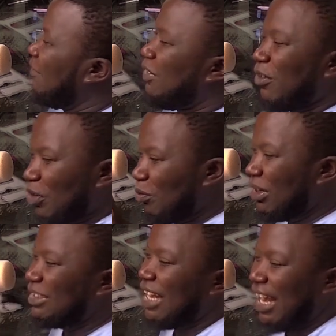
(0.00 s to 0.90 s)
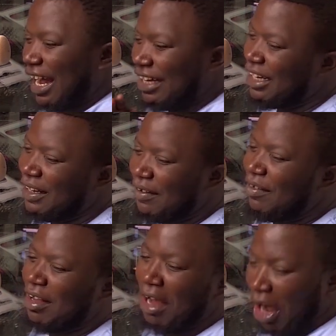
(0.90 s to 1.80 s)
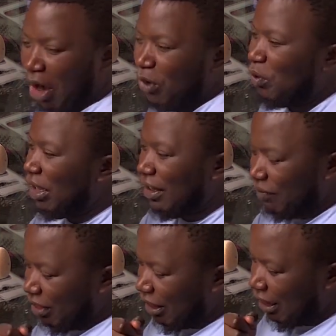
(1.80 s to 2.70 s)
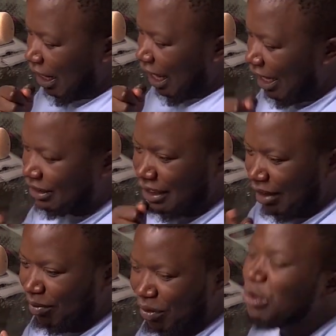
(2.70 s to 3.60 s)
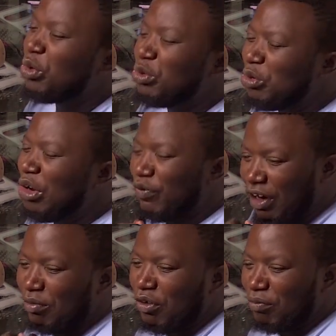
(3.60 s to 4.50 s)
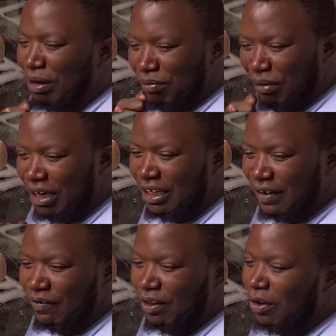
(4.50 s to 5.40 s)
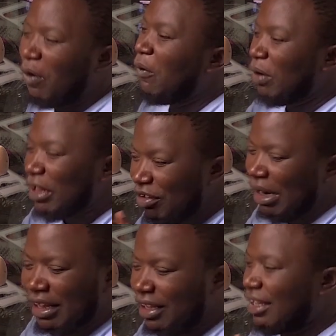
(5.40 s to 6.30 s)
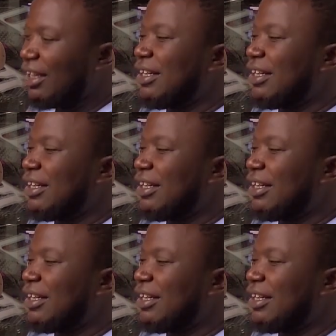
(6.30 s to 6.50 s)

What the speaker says: kwa nyumba nisha kata. How do I ask them to refund me of my money or give me another kick?